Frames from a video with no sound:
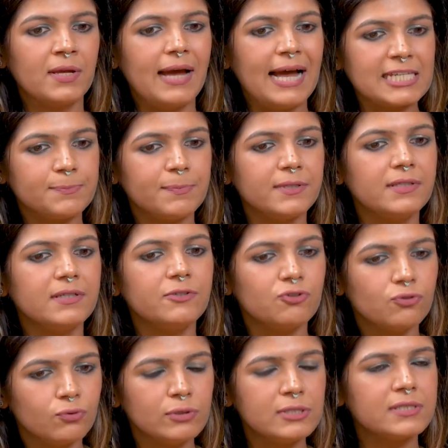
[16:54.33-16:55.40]
As per the
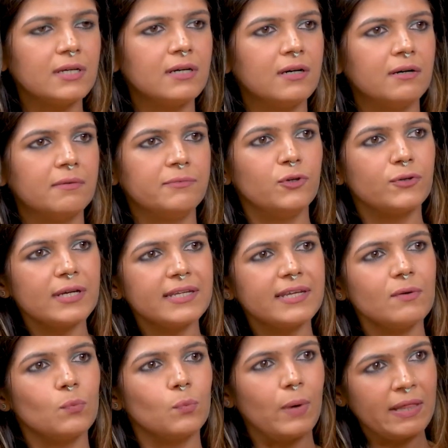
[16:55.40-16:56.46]
rules, you can
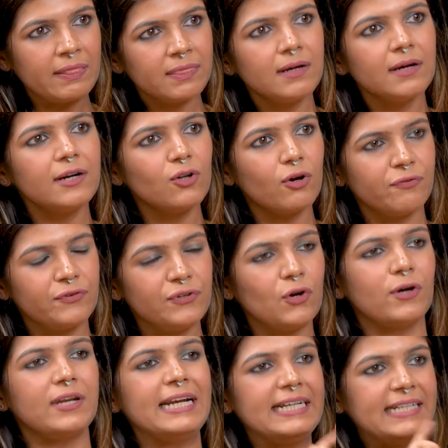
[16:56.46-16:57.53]
give 1/3 of
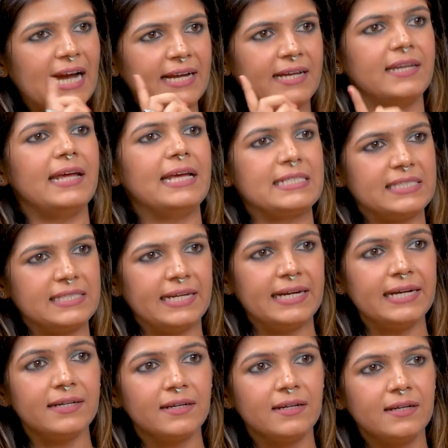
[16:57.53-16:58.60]
your entire
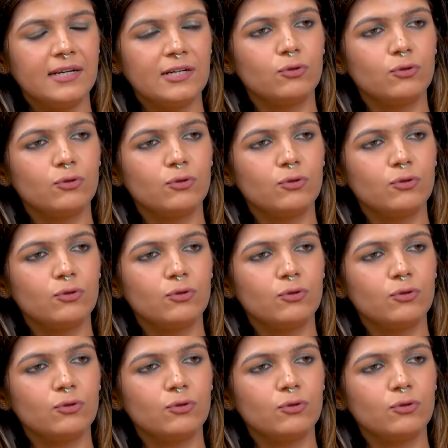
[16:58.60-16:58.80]
estate